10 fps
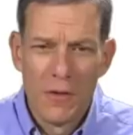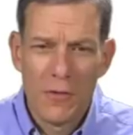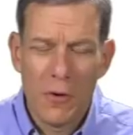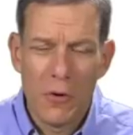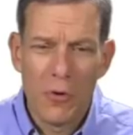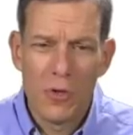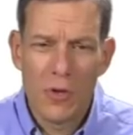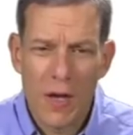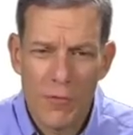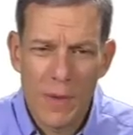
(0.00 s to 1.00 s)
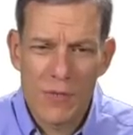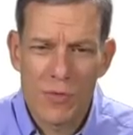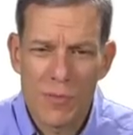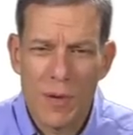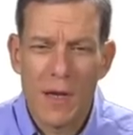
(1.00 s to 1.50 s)
So you have best
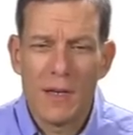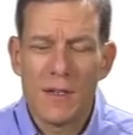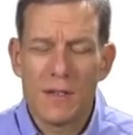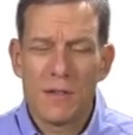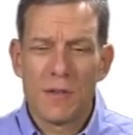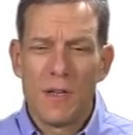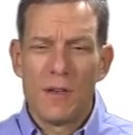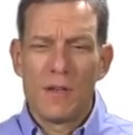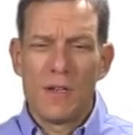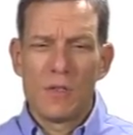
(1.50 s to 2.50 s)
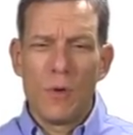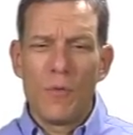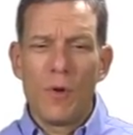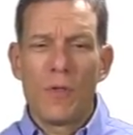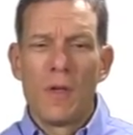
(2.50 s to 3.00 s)
respond and, and so
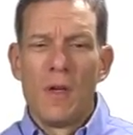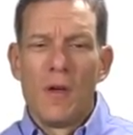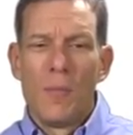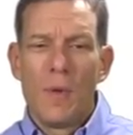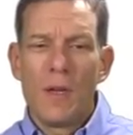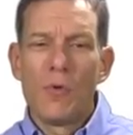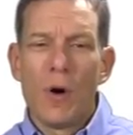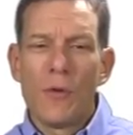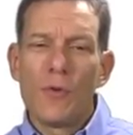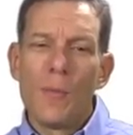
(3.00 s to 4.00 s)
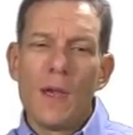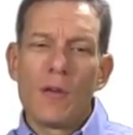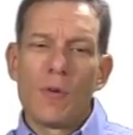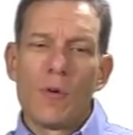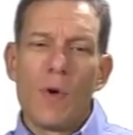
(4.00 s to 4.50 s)
forth, but you also
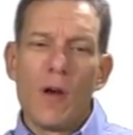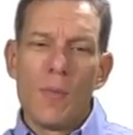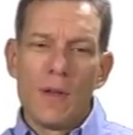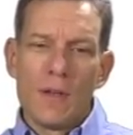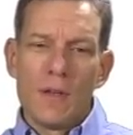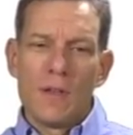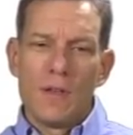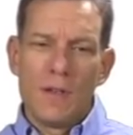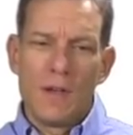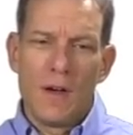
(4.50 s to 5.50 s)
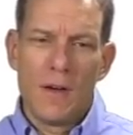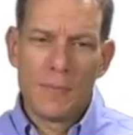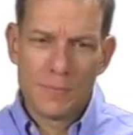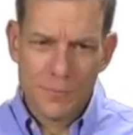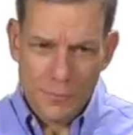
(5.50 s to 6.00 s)
make a requirement that the
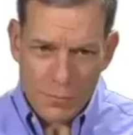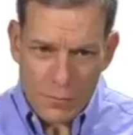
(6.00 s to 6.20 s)
um,